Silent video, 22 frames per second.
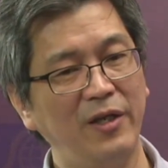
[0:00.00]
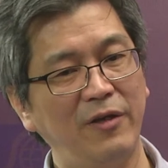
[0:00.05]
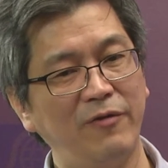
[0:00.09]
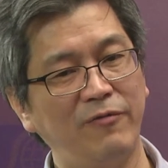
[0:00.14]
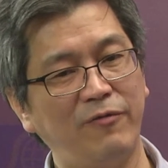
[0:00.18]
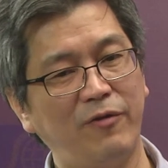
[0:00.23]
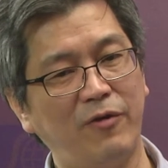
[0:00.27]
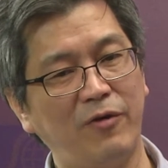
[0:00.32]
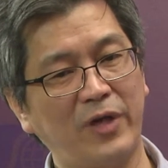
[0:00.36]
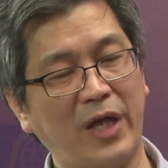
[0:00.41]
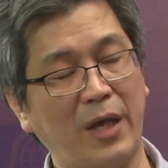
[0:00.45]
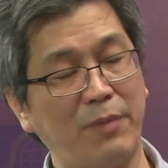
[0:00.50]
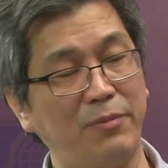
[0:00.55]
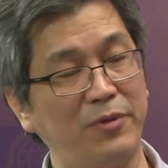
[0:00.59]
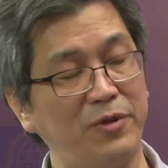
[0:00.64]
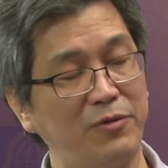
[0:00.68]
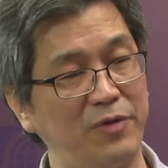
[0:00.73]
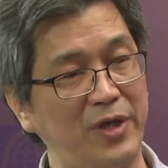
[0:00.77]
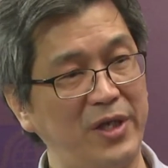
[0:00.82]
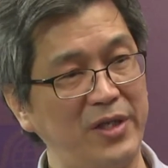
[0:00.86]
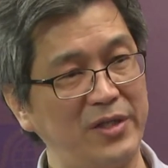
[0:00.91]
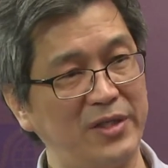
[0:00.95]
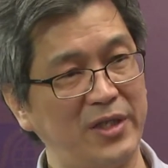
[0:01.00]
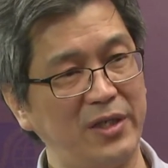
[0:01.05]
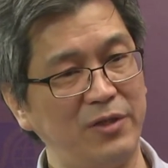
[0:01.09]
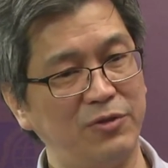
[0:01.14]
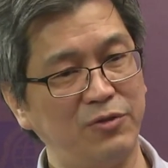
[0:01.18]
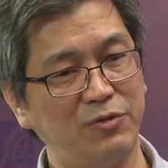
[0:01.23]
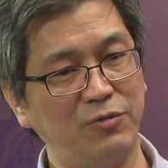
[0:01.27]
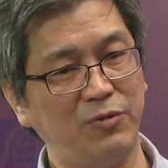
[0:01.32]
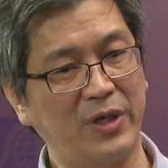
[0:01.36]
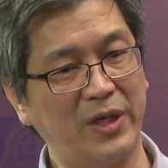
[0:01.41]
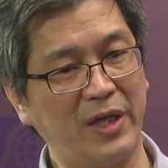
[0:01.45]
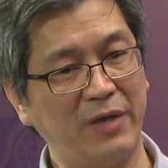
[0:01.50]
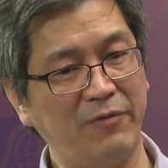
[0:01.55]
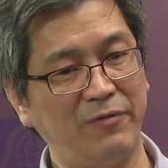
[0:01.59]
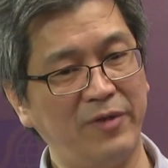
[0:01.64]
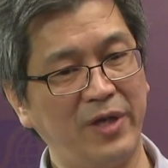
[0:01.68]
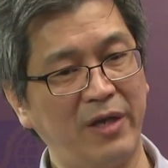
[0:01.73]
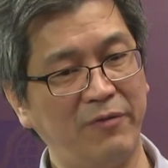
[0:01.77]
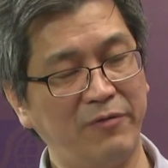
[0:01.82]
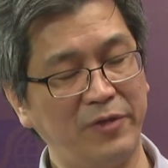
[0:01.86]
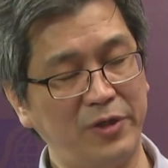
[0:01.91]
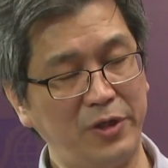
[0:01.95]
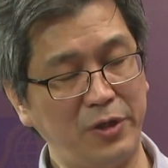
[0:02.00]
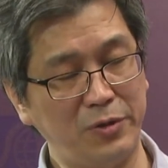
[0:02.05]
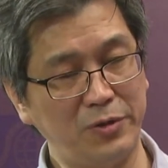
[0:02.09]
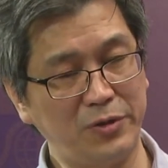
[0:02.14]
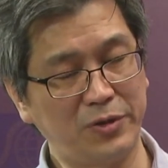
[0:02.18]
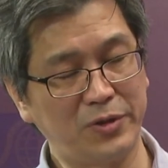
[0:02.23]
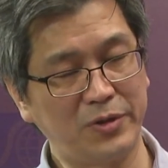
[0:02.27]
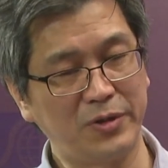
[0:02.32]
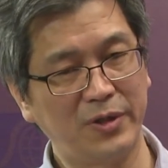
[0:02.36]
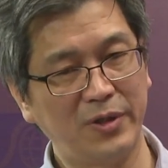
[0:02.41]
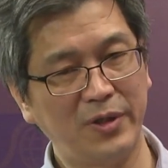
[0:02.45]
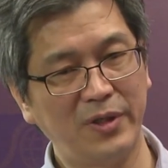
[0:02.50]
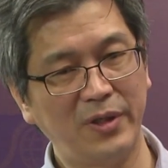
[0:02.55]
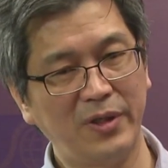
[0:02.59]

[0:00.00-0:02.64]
for capital raising through whatever avenues,